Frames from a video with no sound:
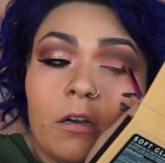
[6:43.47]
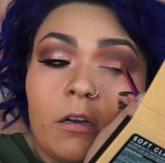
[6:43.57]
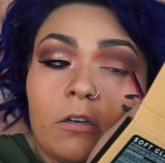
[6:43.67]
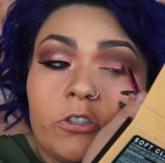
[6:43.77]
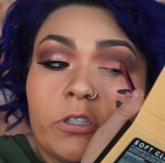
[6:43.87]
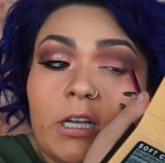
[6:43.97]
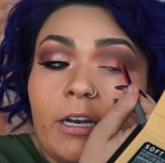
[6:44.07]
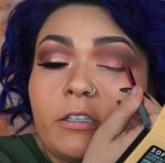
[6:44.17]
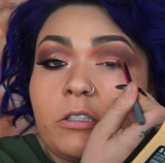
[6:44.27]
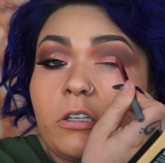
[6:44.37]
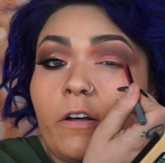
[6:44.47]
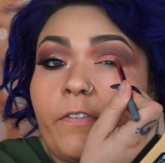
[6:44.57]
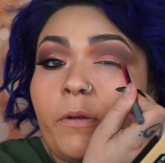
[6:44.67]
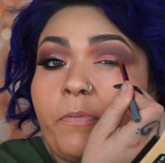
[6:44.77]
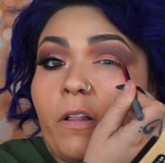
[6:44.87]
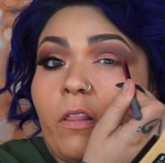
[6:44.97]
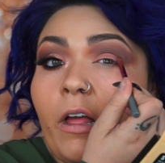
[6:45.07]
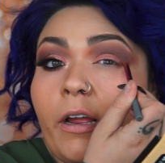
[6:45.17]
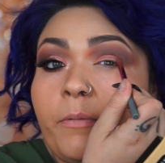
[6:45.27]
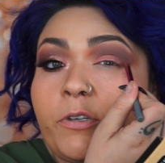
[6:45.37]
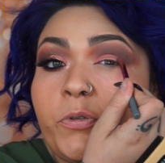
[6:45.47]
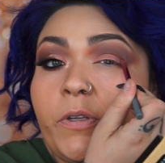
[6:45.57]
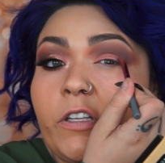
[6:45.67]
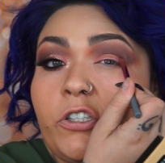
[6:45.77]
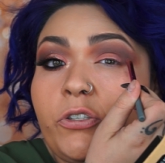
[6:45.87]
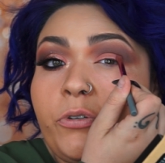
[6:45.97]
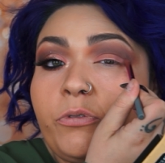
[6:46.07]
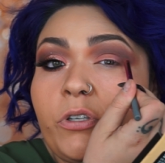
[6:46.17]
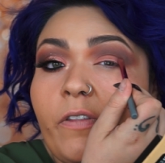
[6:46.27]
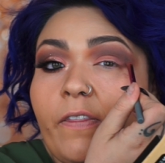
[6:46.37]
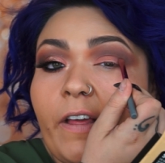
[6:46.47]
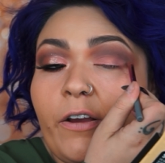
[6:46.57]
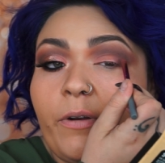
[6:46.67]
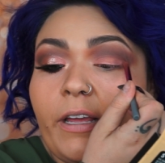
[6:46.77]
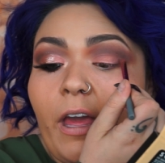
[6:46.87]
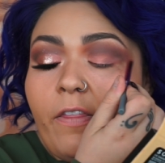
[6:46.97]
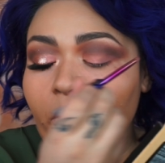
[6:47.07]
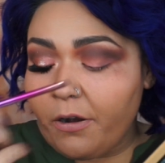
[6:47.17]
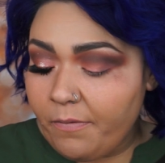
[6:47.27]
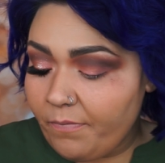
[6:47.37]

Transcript: and just kind of soften up the line between the two so that they go together.